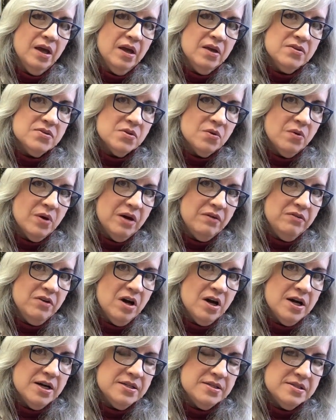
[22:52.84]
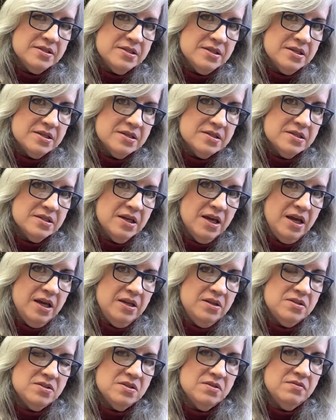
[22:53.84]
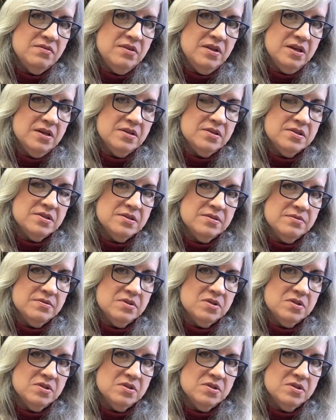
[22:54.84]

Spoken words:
So I've got 6 skeins of this.